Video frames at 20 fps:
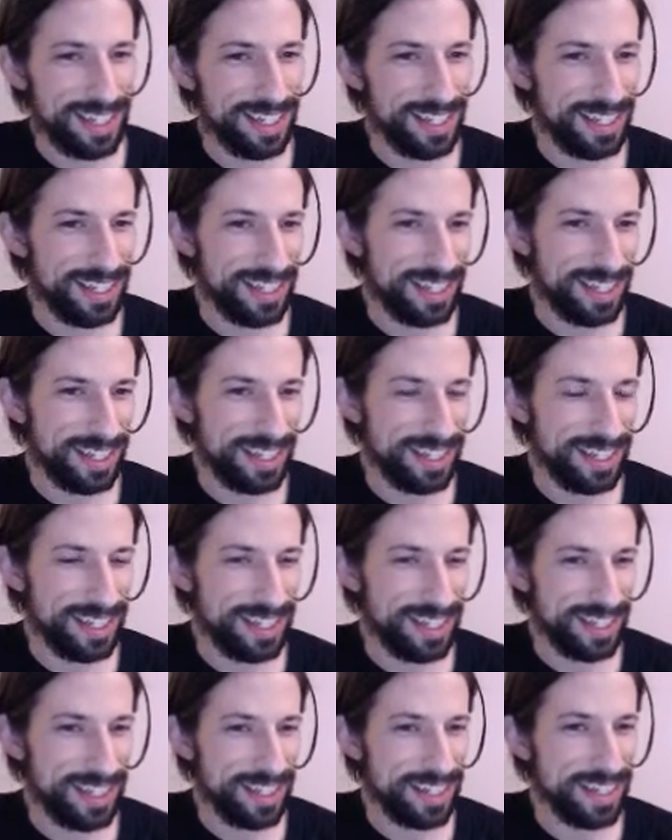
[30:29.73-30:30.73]

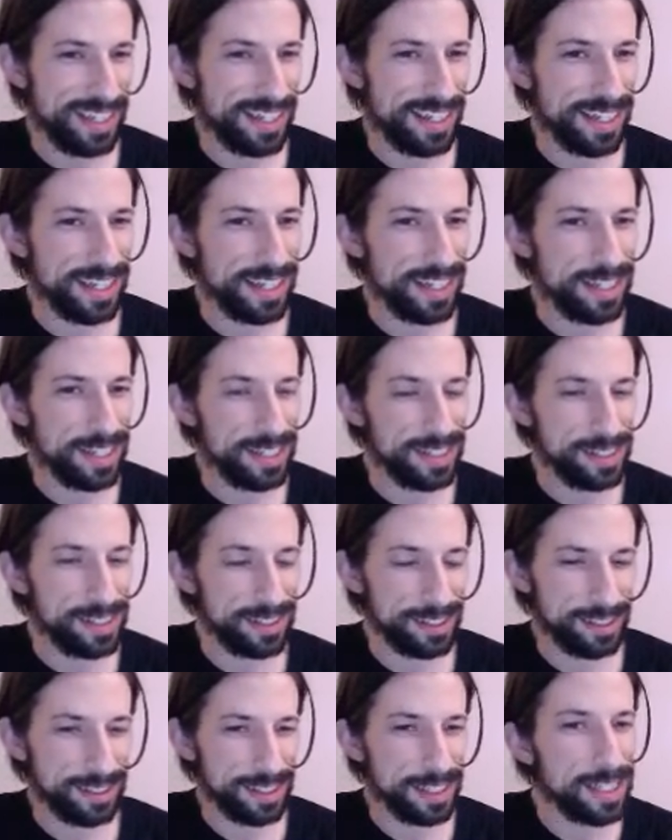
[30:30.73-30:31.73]

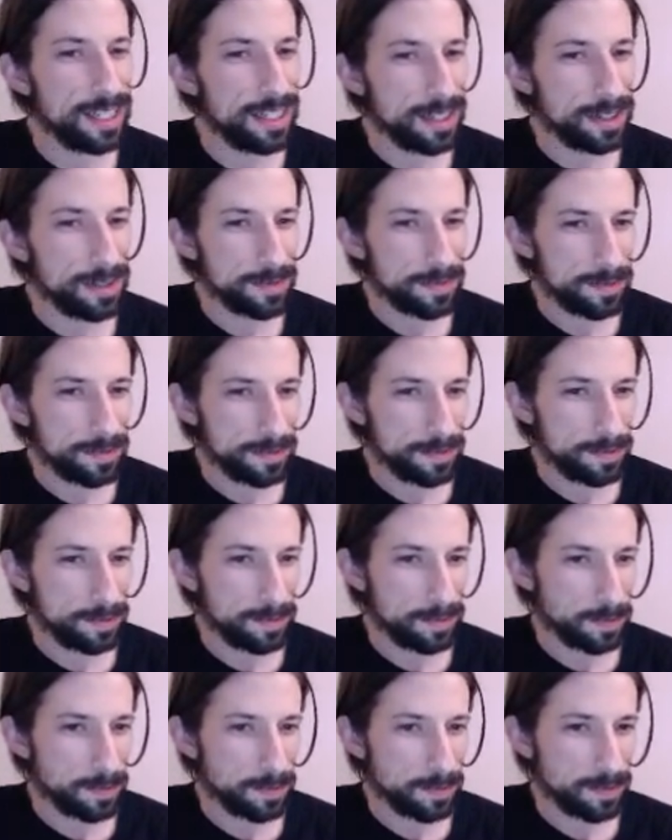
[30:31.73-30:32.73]

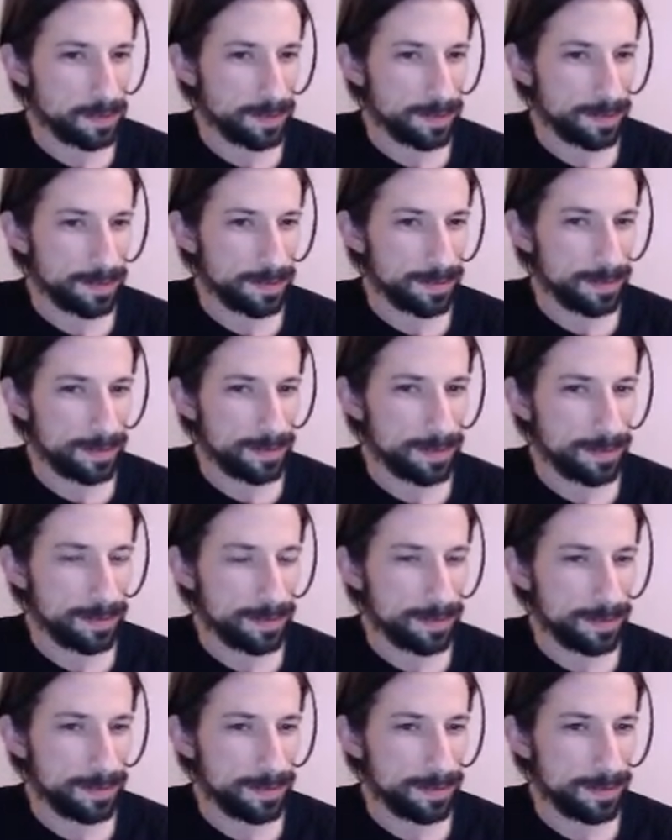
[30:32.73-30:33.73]

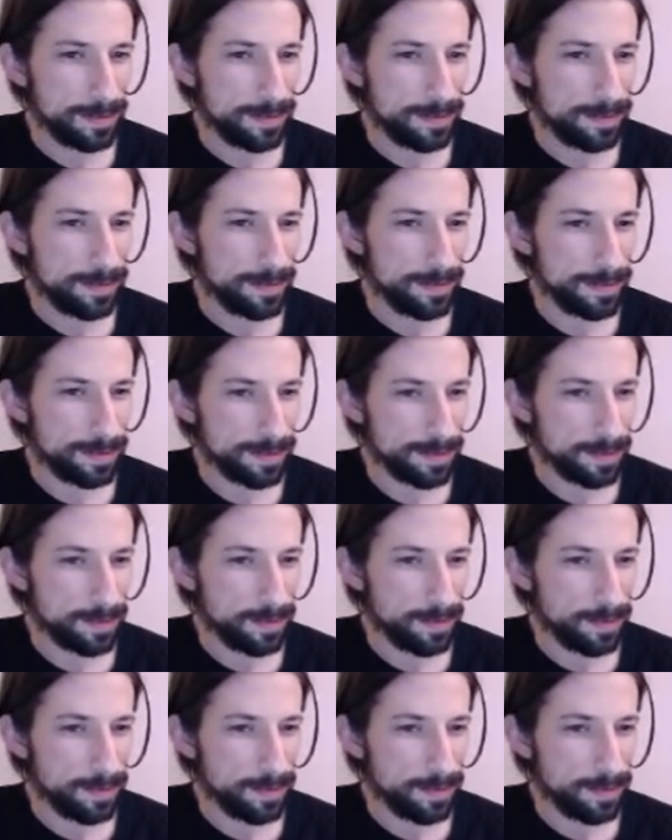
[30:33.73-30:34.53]
(not speaking)